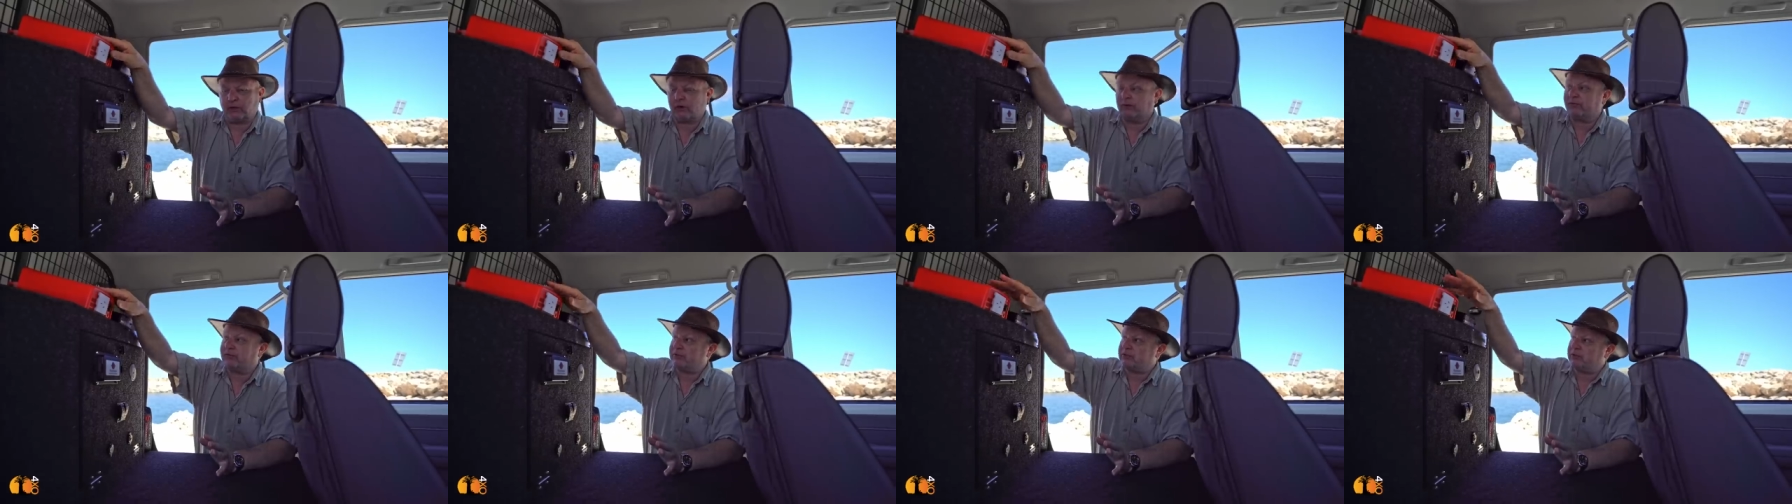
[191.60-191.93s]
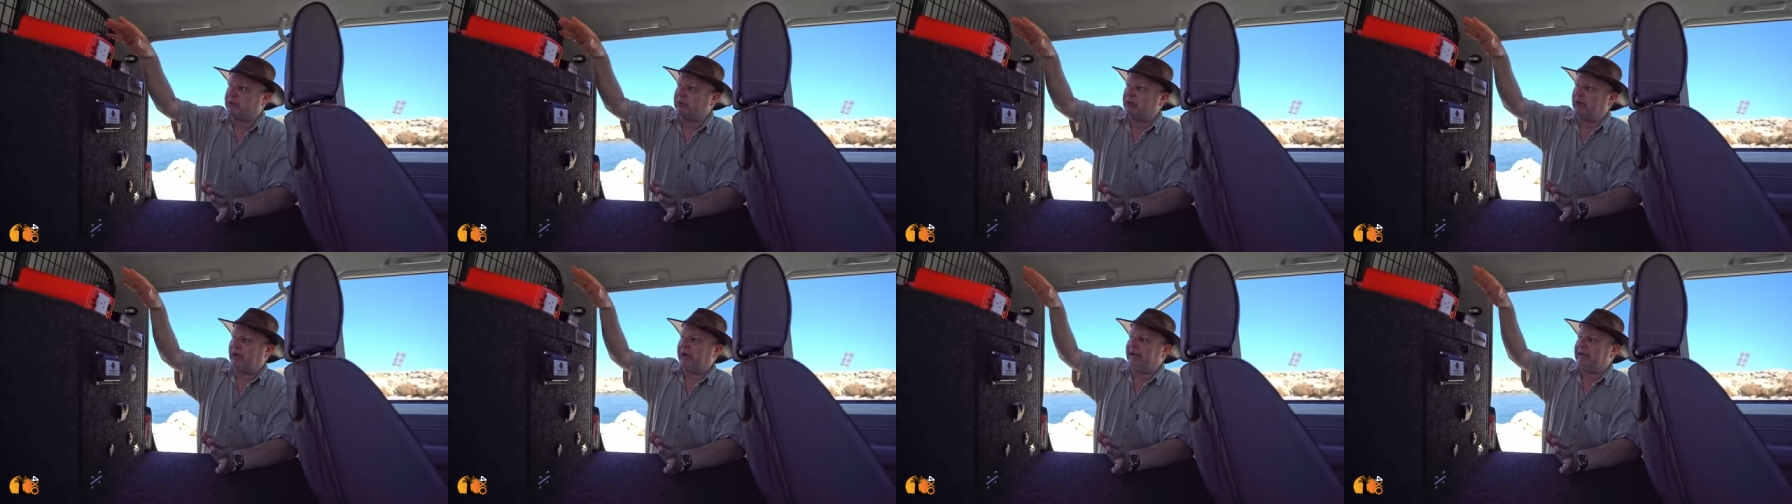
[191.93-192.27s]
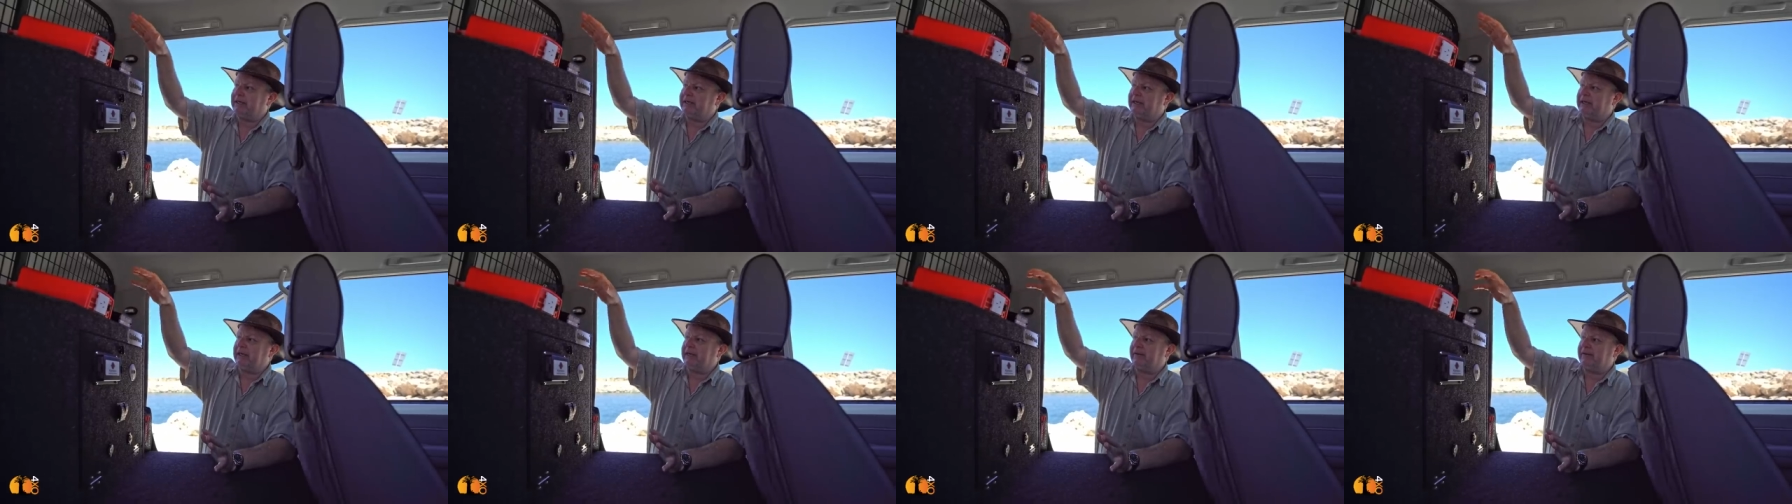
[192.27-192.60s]
and off, is a good
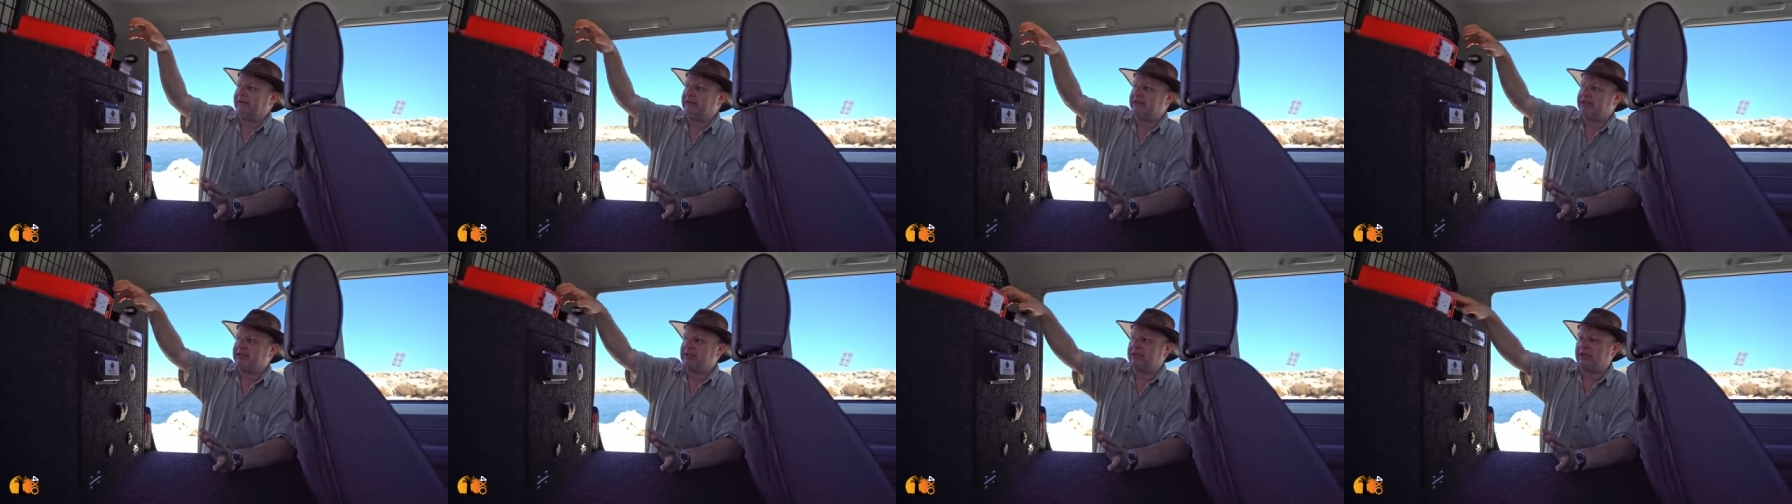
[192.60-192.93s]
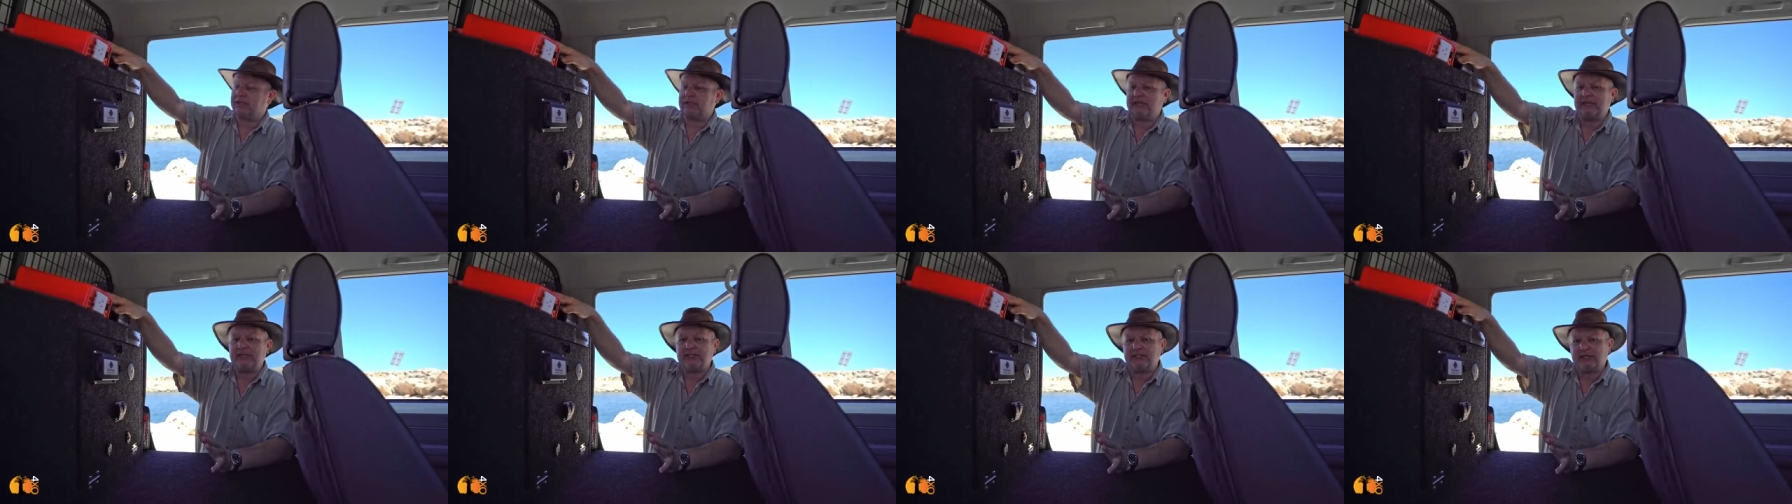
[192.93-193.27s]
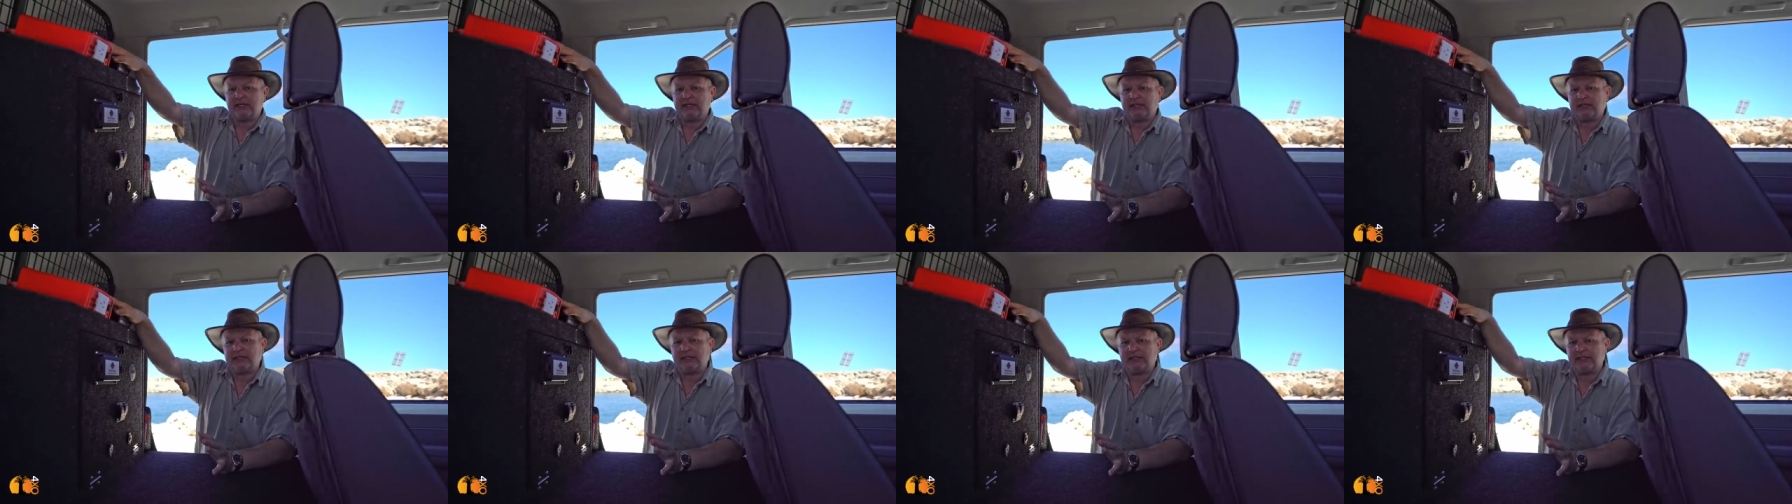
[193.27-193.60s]
idea. This is the D
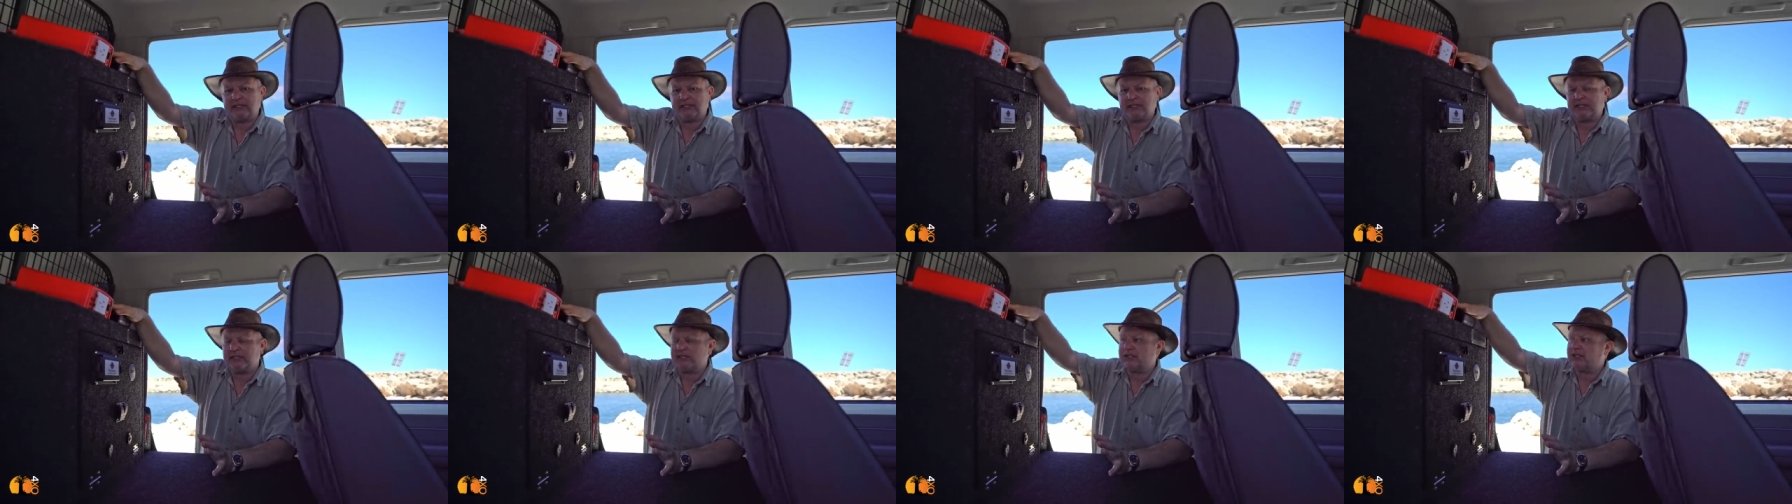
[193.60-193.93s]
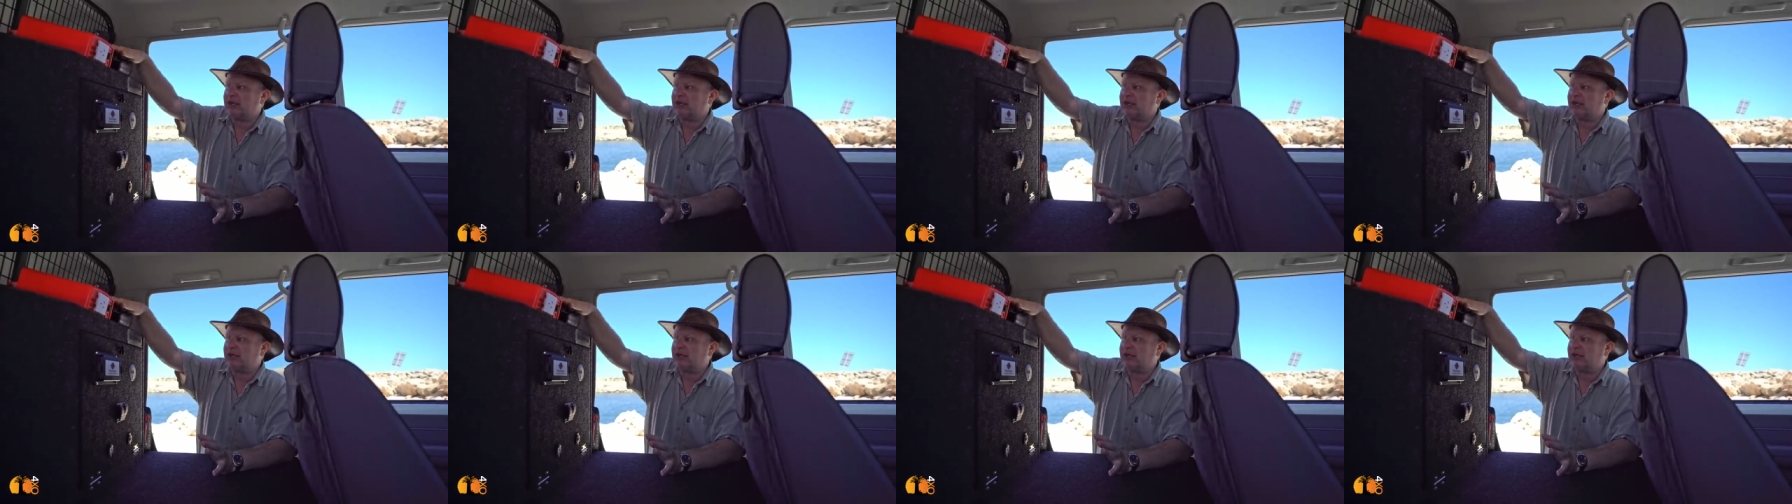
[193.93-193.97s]
C to D C